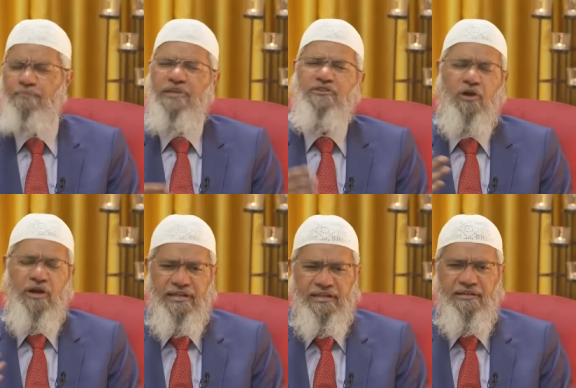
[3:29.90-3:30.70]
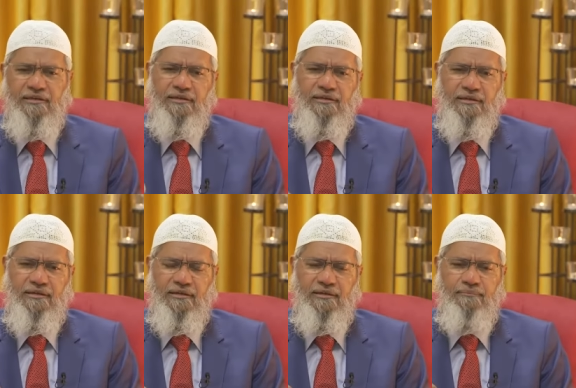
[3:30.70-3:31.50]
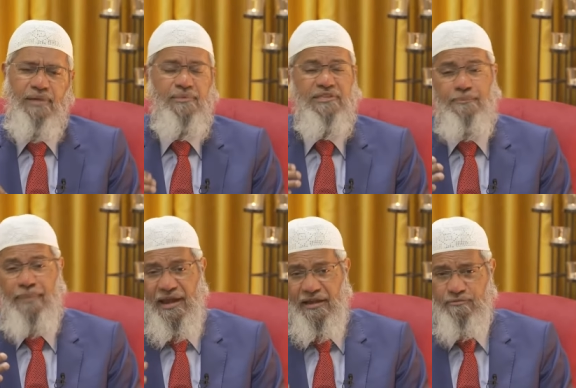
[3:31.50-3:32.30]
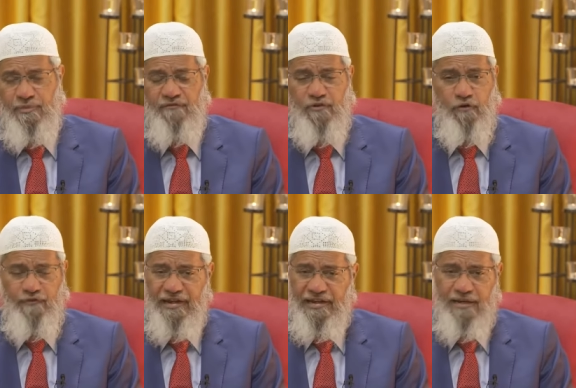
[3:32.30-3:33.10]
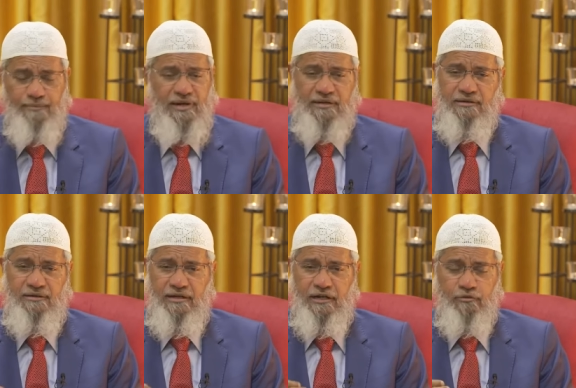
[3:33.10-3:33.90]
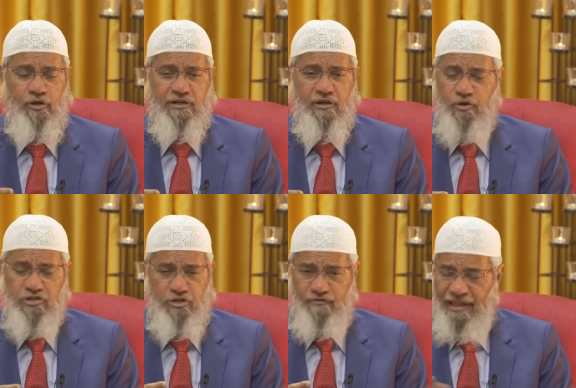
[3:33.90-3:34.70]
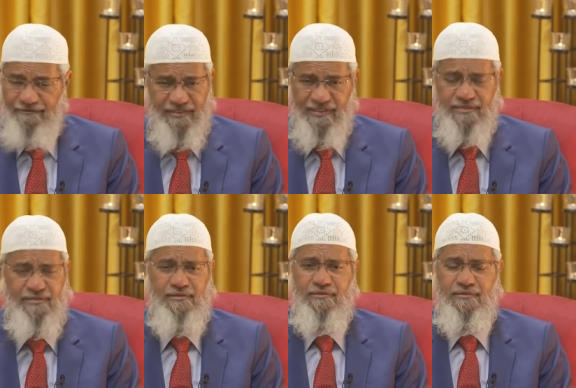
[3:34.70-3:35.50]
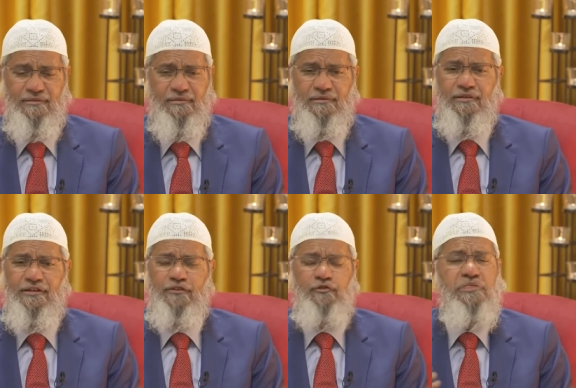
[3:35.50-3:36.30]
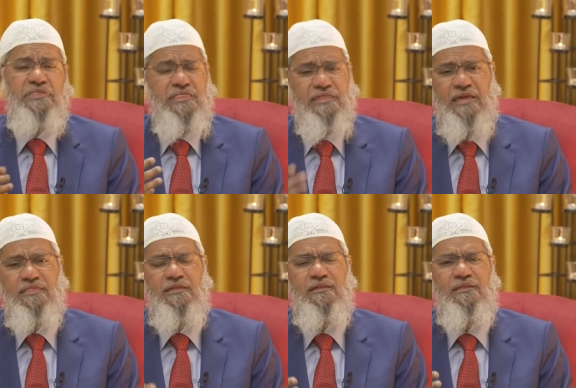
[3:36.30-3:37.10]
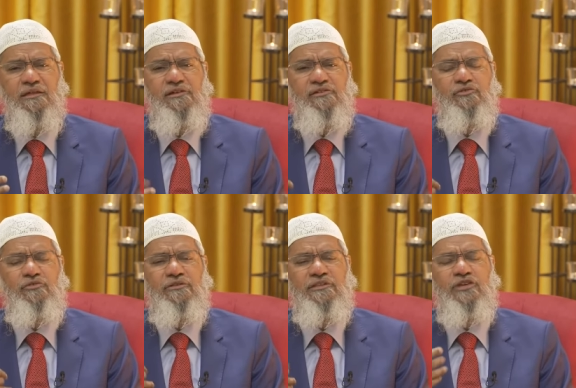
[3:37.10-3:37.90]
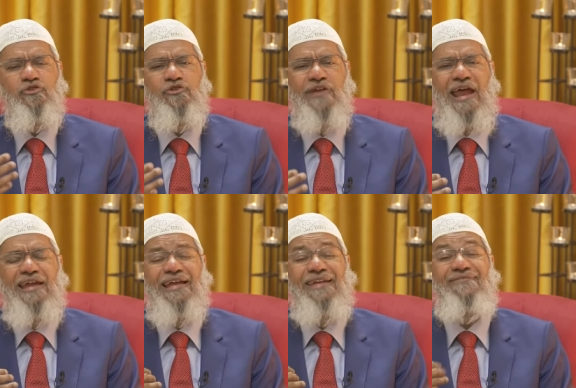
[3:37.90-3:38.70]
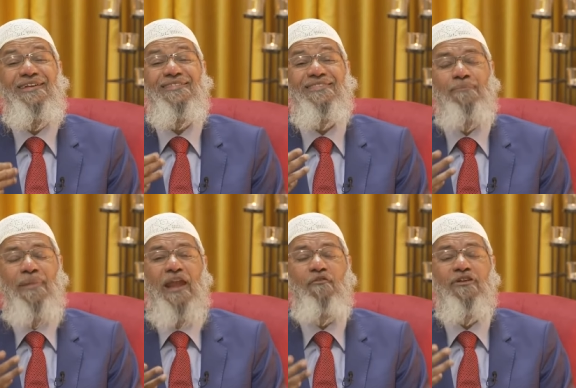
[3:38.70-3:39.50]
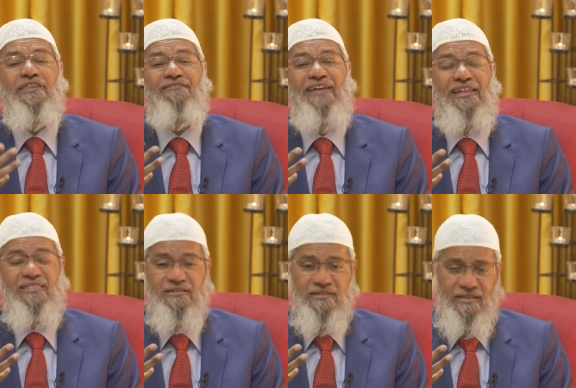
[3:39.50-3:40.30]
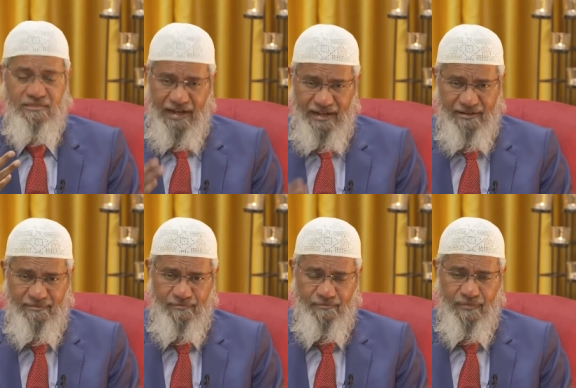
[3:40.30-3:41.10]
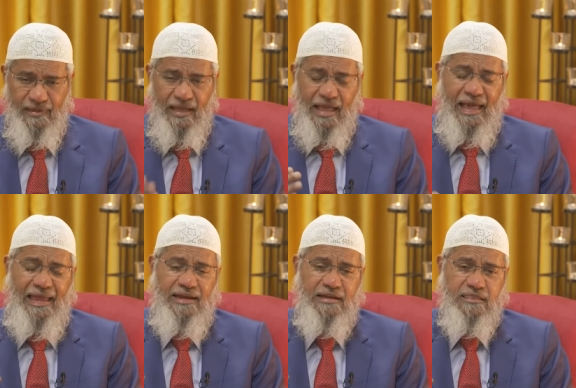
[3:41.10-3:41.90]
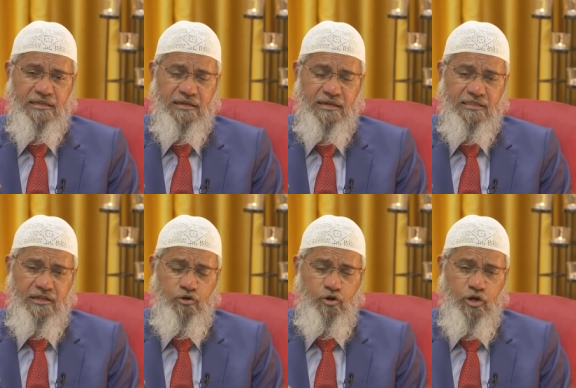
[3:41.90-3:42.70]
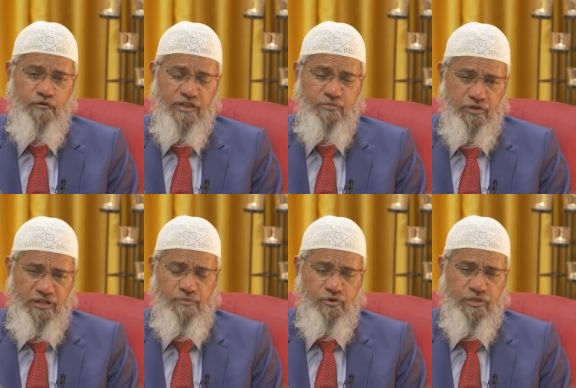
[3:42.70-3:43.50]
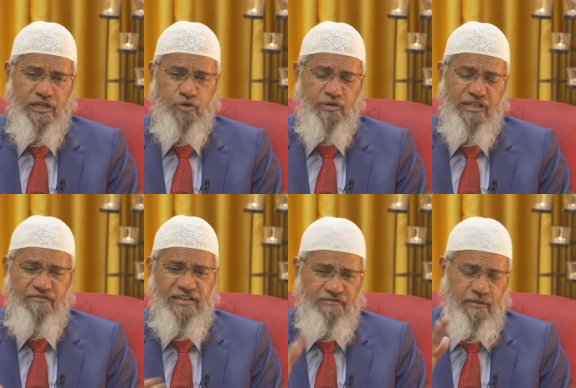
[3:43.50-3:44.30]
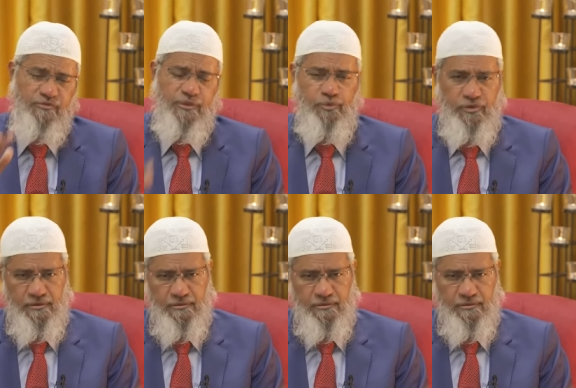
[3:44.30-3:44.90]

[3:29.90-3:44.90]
majority, maybe the parents may feel offended, but it's not a question of life and death. So in these cases, they should try and convince their parent what they have done is right. And it's the duty of us Muslims to see to it that we give them support.